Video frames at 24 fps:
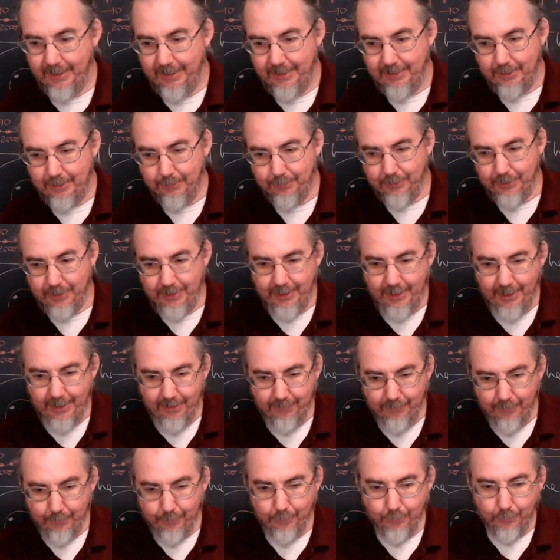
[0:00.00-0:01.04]
to bring
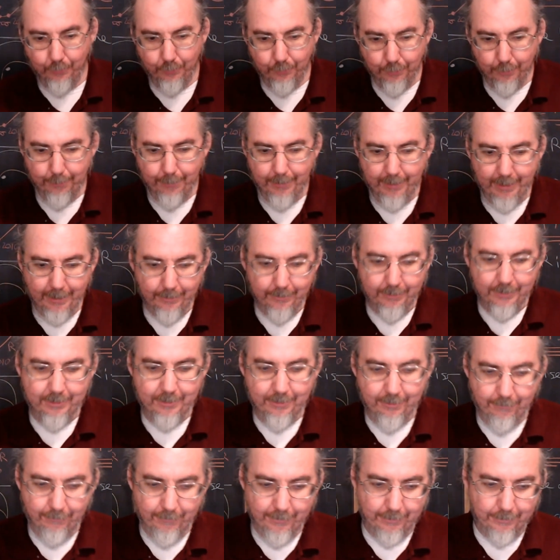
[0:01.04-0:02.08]
even more power to the
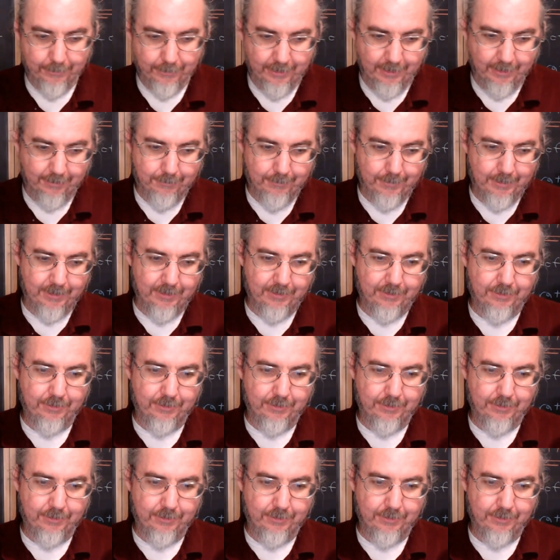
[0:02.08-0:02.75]
federal government